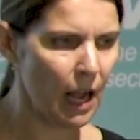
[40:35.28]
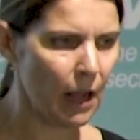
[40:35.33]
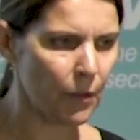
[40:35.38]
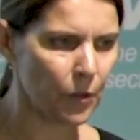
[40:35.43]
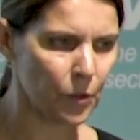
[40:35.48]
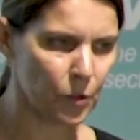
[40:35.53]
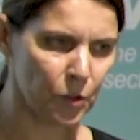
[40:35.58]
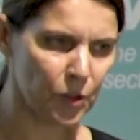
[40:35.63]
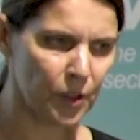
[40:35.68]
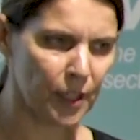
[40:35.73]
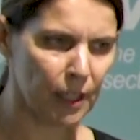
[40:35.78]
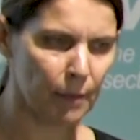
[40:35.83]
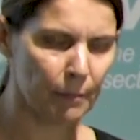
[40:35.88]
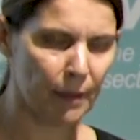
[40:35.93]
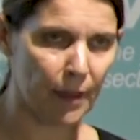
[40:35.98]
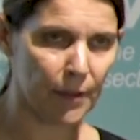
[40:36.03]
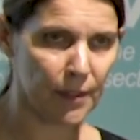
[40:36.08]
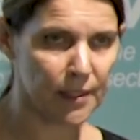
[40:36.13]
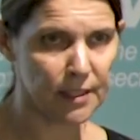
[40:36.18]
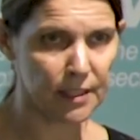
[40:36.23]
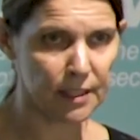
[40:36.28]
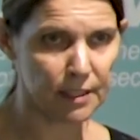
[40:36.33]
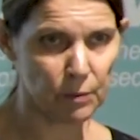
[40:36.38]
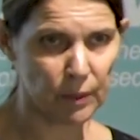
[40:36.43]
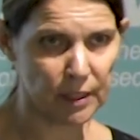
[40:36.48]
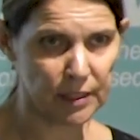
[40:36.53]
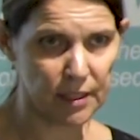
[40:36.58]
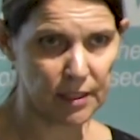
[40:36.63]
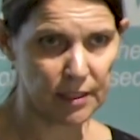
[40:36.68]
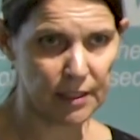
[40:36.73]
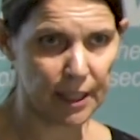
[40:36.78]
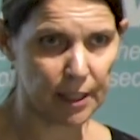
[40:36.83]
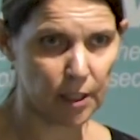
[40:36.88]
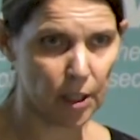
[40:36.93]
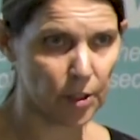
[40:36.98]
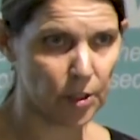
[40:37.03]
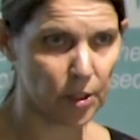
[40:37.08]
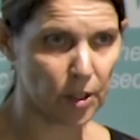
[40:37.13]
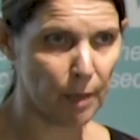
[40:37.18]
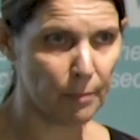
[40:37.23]
The good thing about this is that once it's
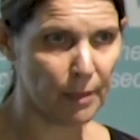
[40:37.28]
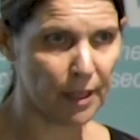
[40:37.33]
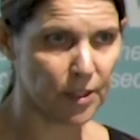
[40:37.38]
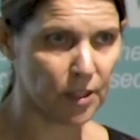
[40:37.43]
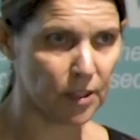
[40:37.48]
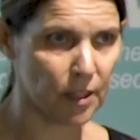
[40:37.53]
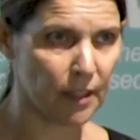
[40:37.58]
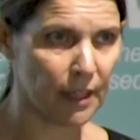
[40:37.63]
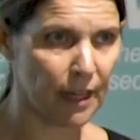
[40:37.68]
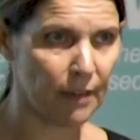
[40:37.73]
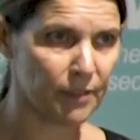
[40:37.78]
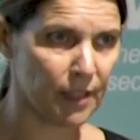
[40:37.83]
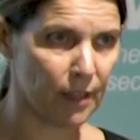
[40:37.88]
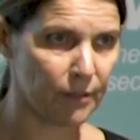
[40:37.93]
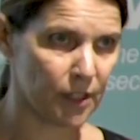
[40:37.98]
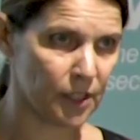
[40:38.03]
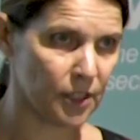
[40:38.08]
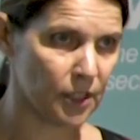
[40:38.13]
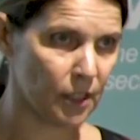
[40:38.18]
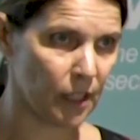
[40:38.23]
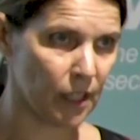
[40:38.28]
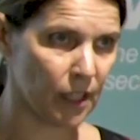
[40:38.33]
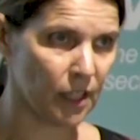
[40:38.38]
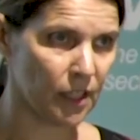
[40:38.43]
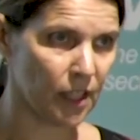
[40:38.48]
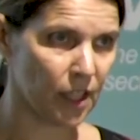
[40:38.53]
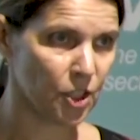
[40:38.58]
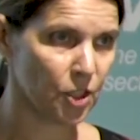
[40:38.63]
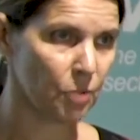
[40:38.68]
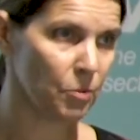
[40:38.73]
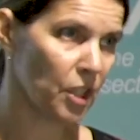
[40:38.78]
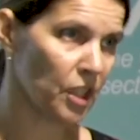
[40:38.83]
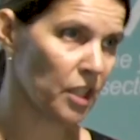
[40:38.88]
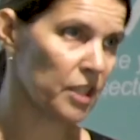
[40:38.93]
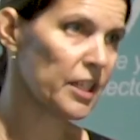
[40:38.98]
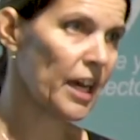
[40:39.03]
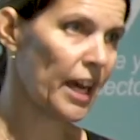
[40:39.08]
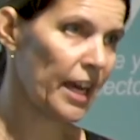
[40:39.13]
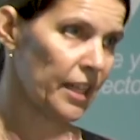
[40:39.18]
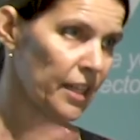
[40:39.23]
downloaded on iPad, you don't have to have internet connection. You can
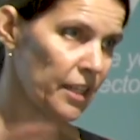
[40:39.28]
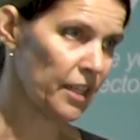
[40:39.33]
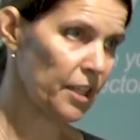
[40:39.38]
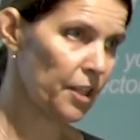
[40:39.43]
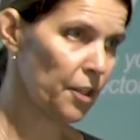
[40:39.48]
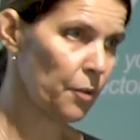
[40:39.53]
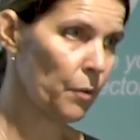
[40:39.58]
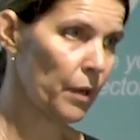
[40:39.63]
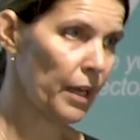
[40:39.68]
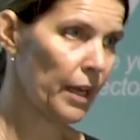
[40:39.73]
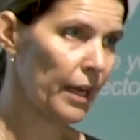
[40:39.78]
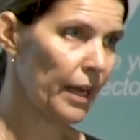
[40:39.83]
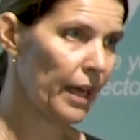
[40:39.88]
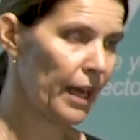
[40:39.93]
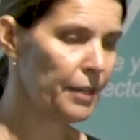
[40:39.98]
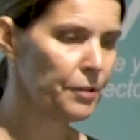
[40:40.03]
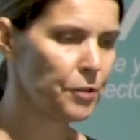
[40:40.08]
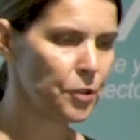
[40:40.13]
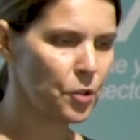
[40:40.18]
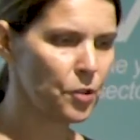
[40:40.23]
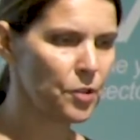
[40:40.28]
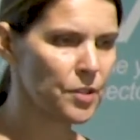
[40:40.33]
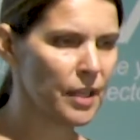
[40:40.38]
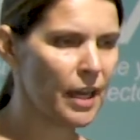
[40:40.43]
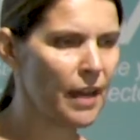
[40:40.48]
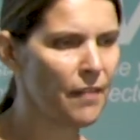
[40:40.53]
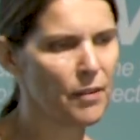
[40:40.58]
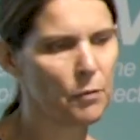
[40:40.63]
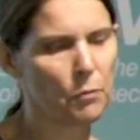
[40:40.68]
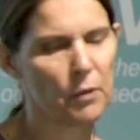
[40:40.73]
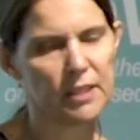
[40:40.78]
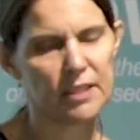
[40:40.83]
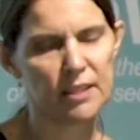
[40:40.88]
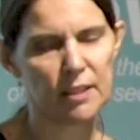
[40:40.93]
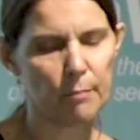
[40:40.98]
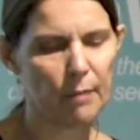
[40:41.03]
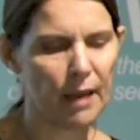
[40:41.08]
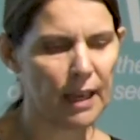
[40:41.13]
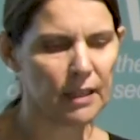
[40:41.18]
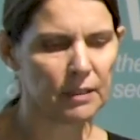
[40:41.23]
take it anywhere and use it, and then once
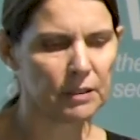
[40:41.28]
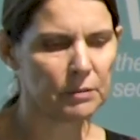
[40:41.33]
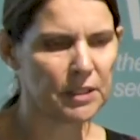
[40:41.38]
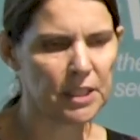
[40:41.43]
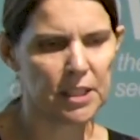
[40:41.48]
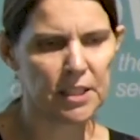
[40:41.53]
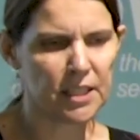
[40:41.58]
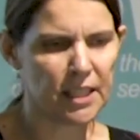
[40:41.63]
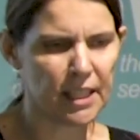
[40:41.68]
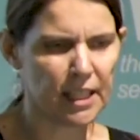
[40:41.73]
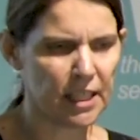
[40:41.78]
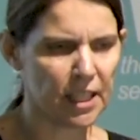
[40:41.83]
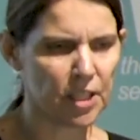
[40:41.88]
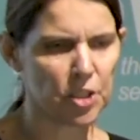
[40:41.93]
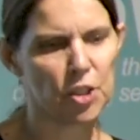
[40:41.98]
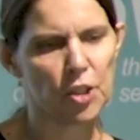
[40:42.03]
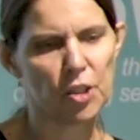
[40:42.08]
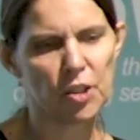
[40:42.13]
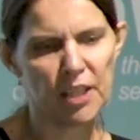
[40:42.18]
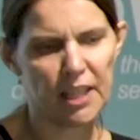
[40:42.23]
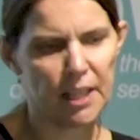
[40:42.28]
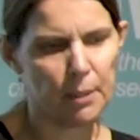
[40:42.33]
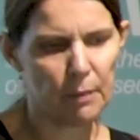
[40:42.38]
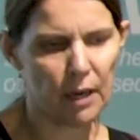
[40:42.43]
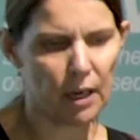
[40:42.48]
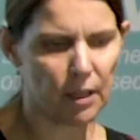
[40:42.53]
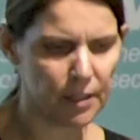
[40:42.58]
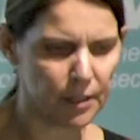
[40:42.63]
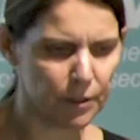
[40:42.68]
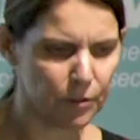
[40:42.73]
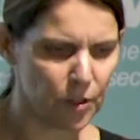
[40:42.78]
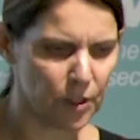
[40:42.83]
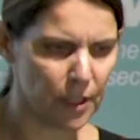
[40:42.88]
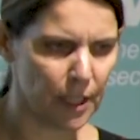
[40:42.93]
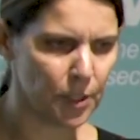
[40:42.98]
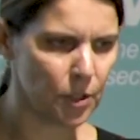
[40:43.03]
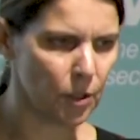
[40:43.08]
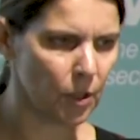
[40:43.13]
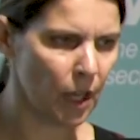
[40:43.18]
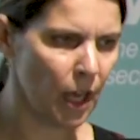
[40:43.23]
you're back in internet connection, you could email it if you
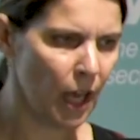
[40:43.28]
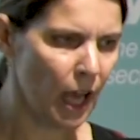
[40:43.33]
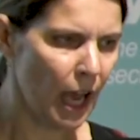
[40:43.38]
need to.